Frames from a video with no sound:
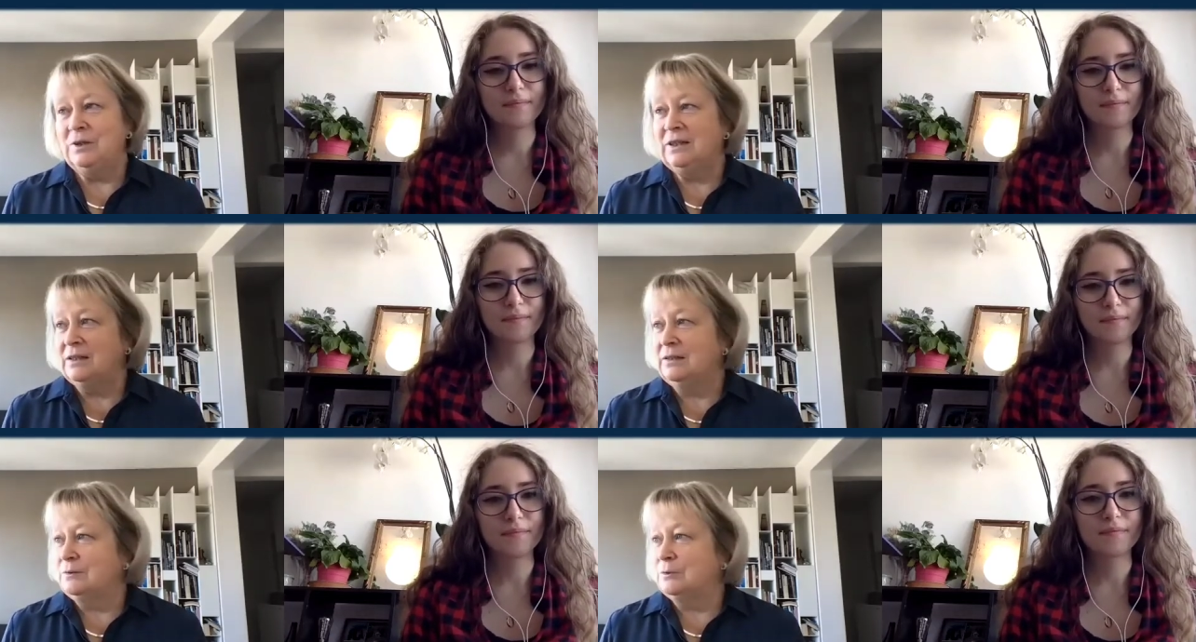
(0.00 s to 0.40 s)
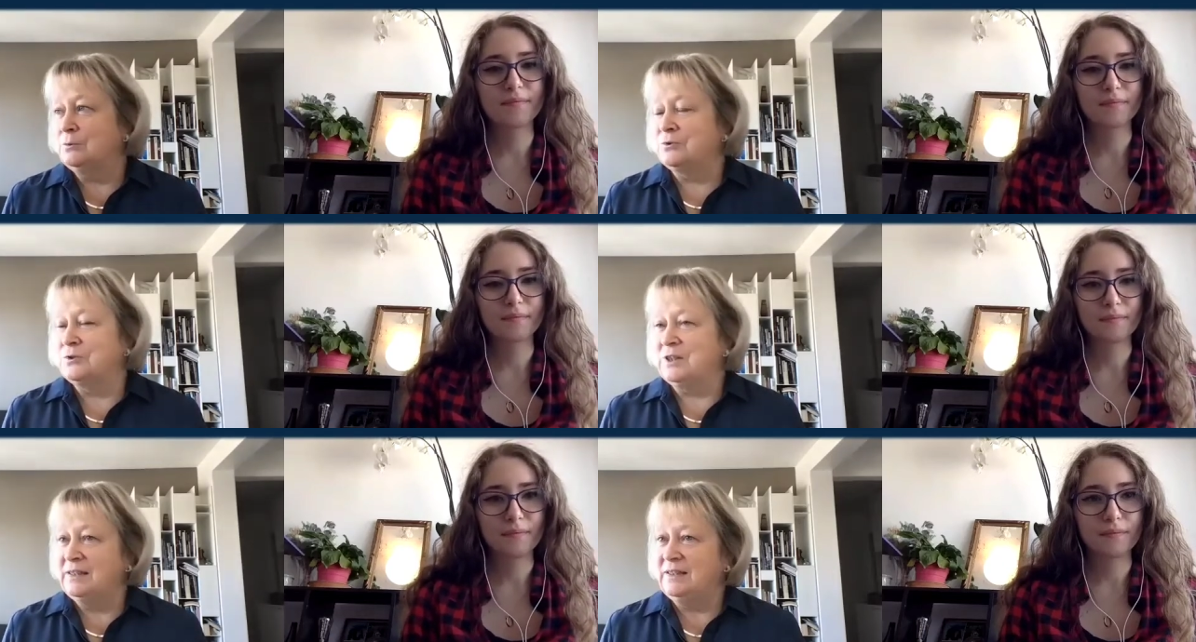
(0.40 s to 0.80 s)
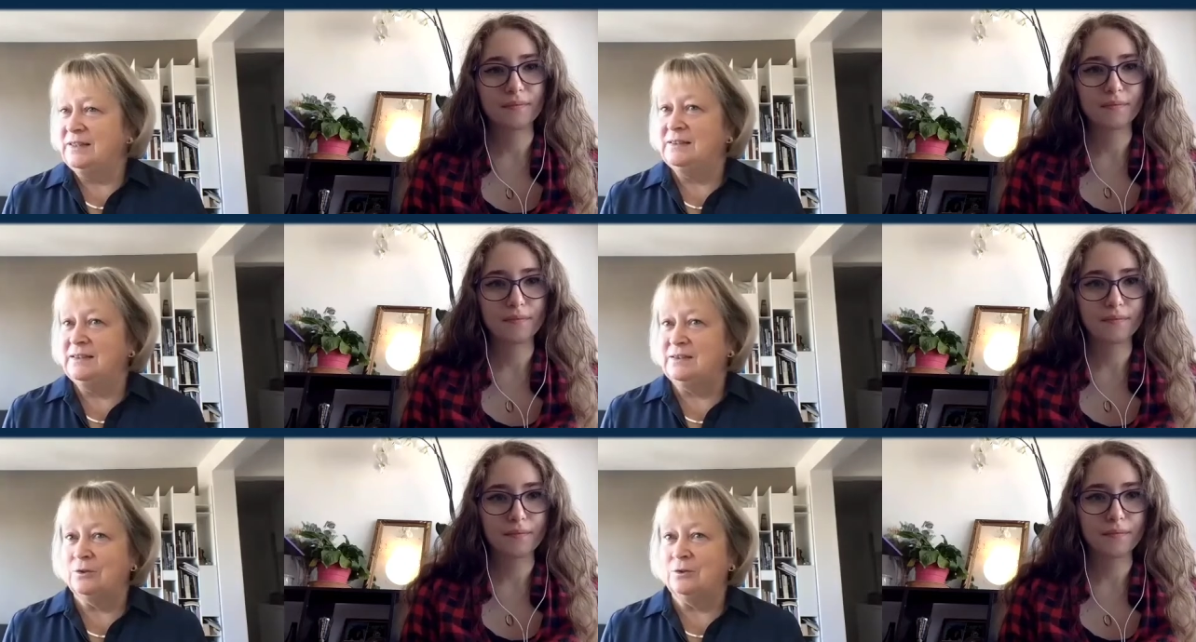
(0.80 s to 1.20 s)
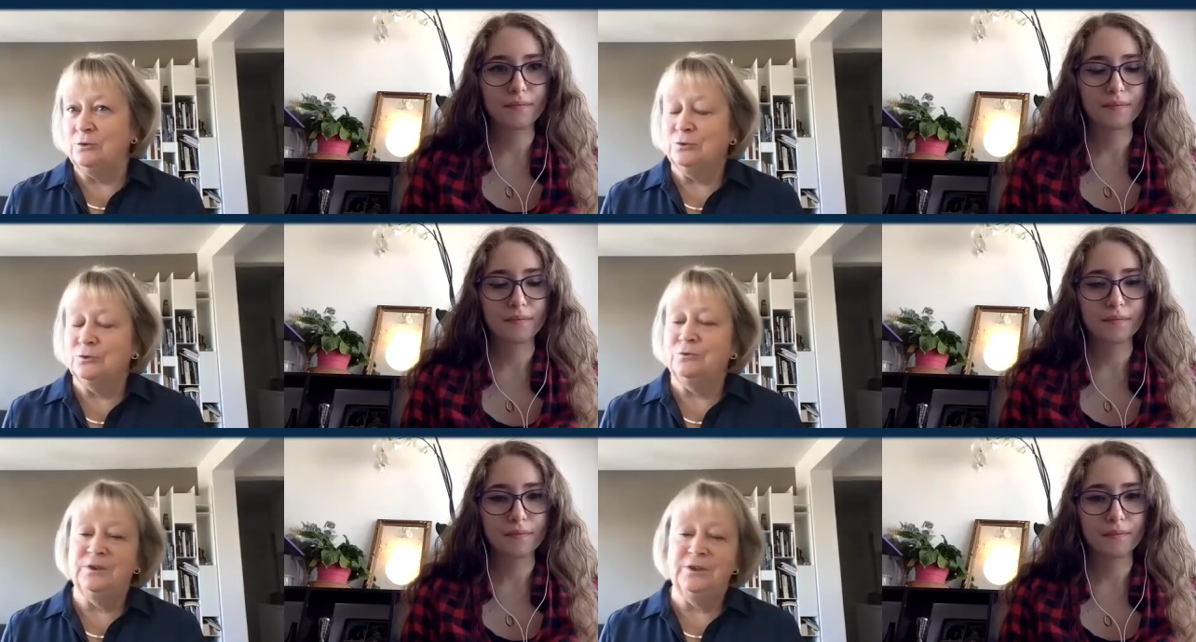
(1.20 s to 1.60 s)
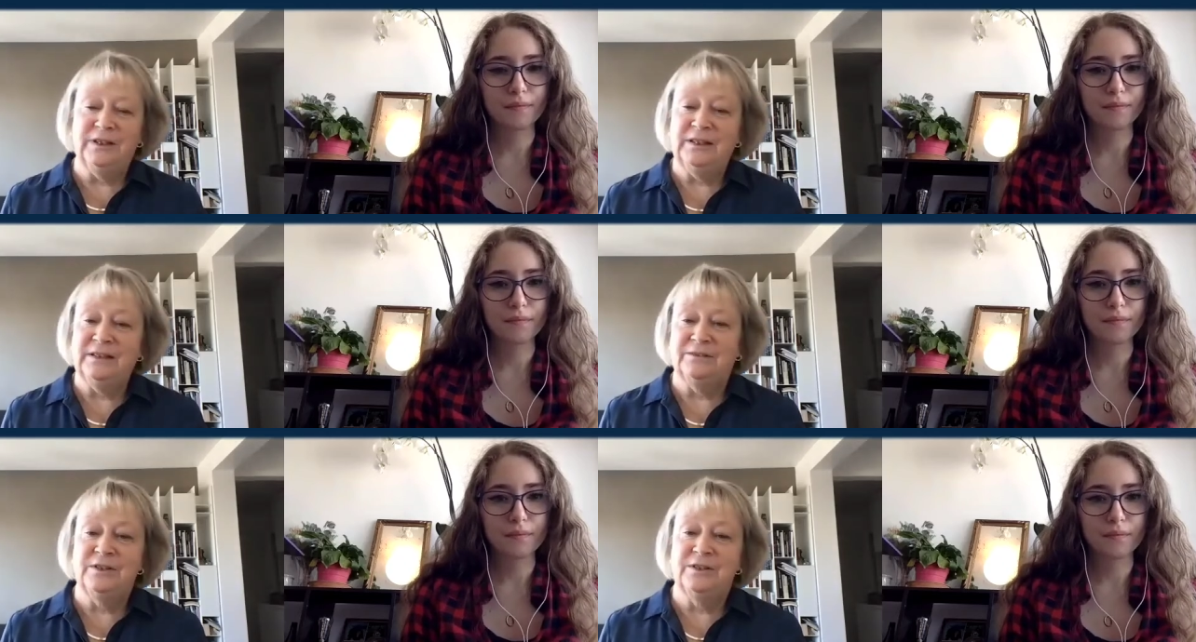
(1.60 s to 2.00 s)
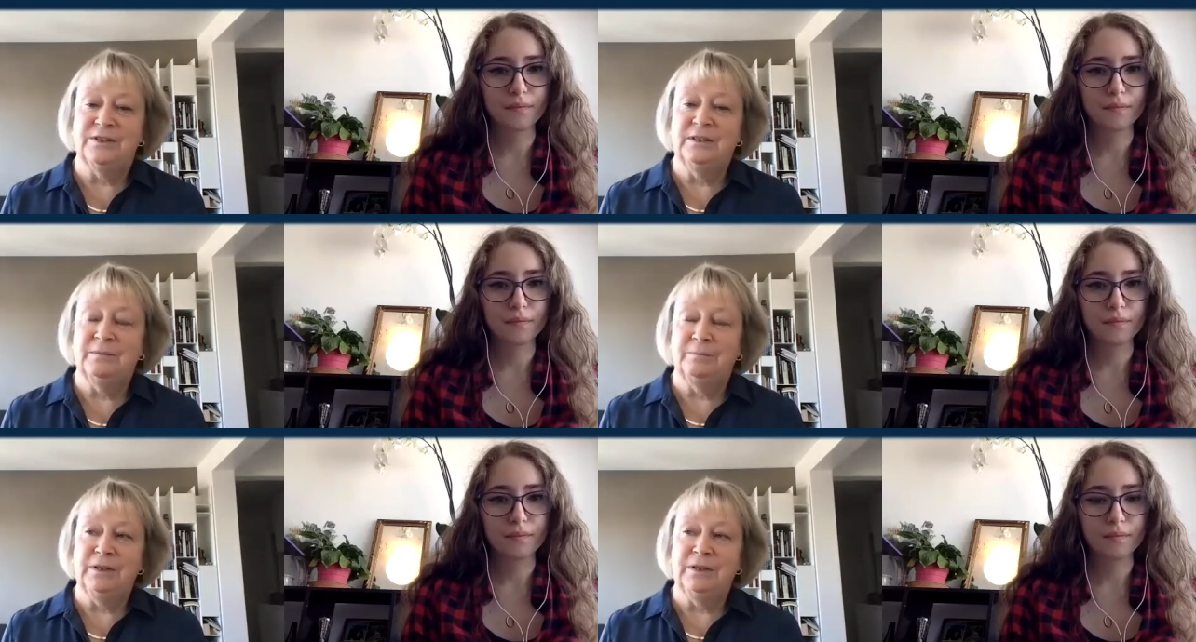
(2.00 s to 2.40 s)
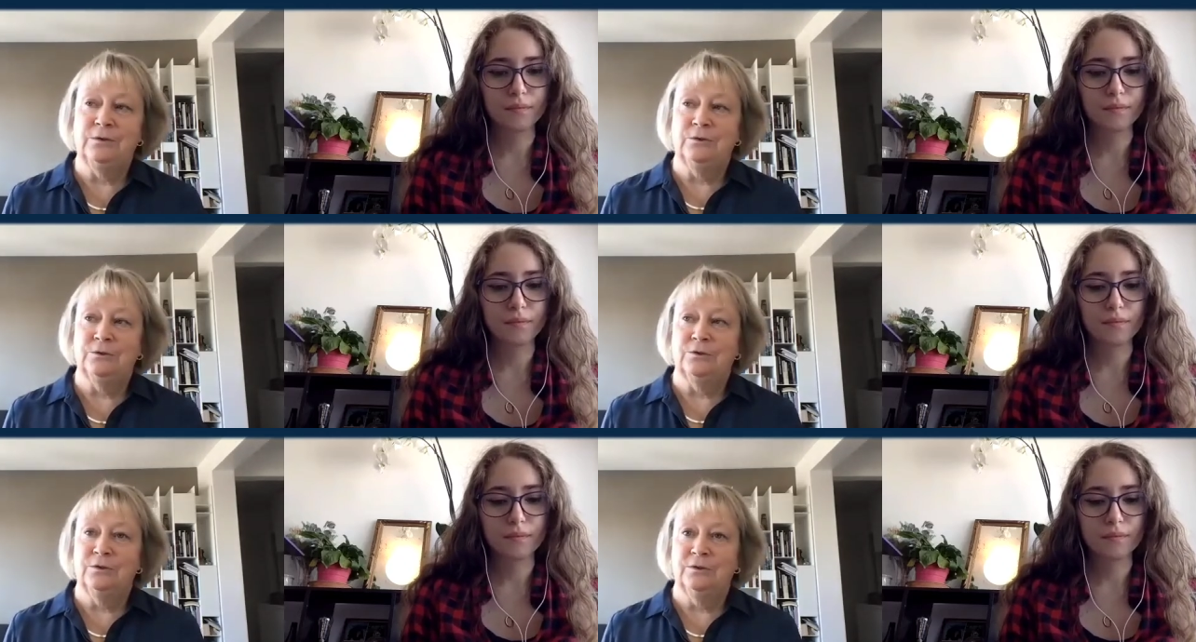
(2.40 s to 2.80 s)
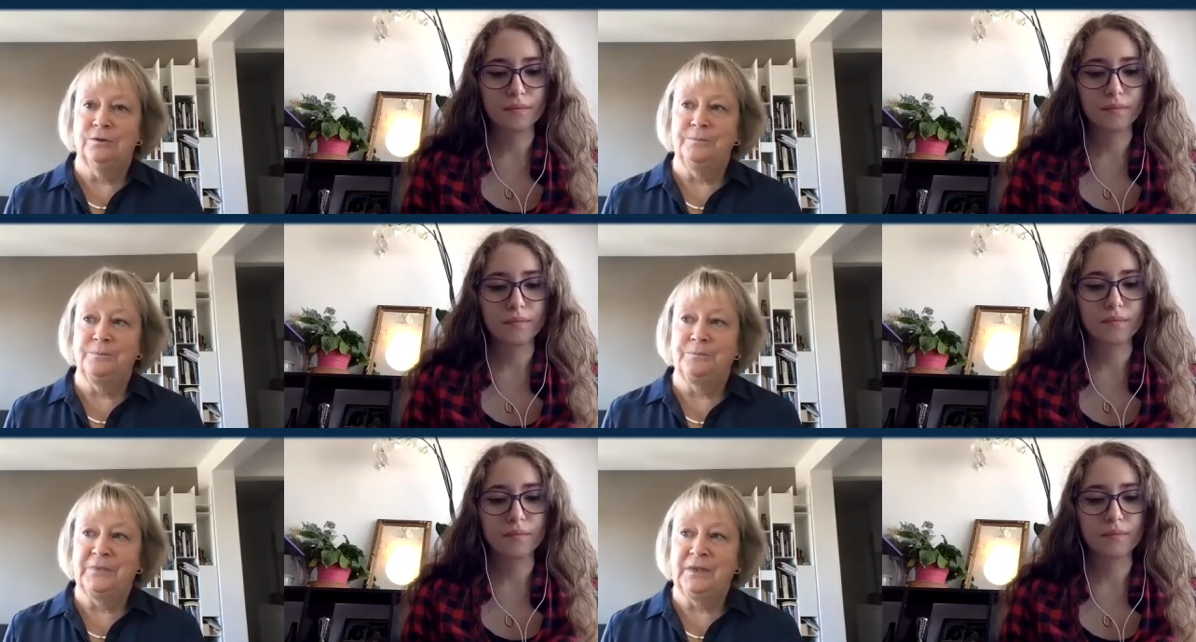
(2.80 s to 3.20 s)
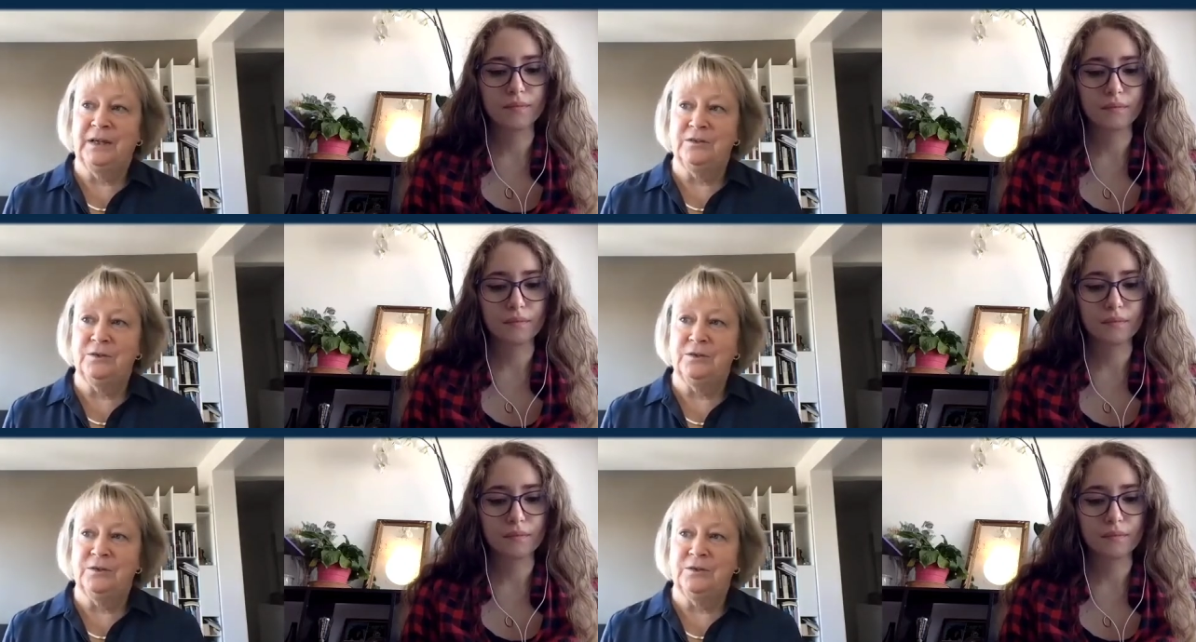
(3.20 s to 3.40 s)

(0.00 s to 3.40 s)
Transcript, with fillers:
Speaker 1: like to say that it's also very interesting because, um,